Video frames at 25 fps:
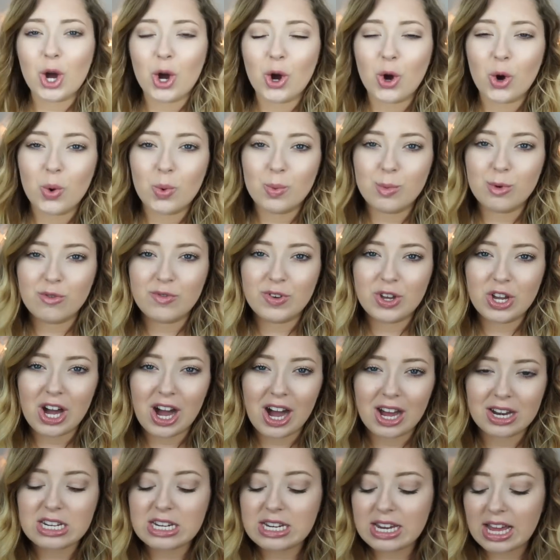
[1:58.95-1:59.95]
So moving
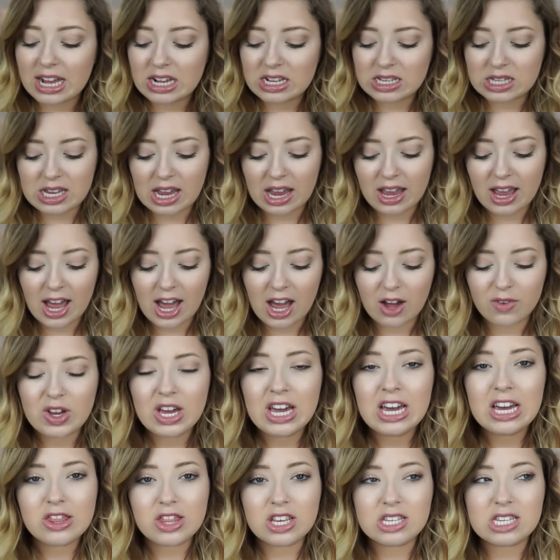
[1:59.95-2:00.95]
on, next I
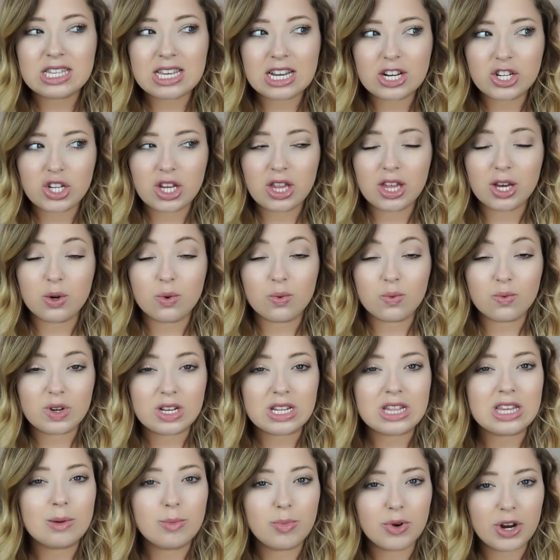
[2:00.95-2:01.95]
have, this is actually like
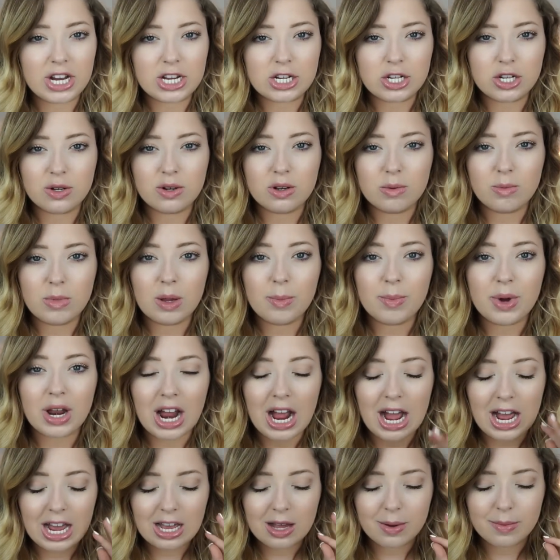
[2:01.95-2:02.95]
really brand new to me, but
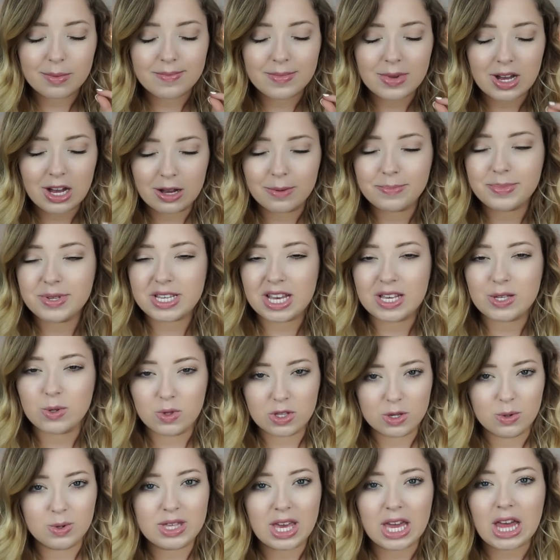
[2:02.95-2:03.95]
I am obsessed
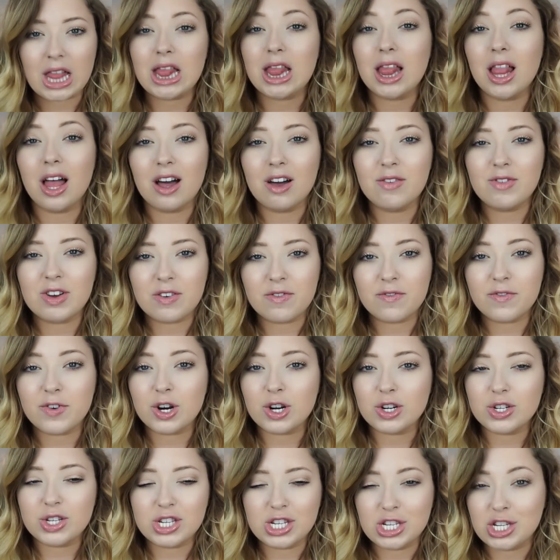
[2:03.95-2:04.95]
with it. It was like love at
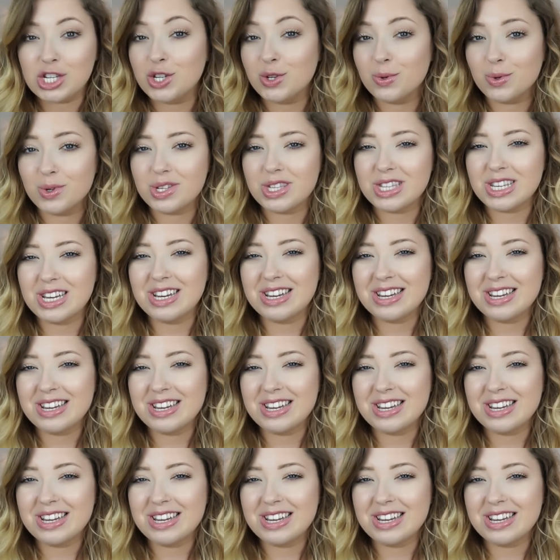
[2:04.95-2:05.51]
first use.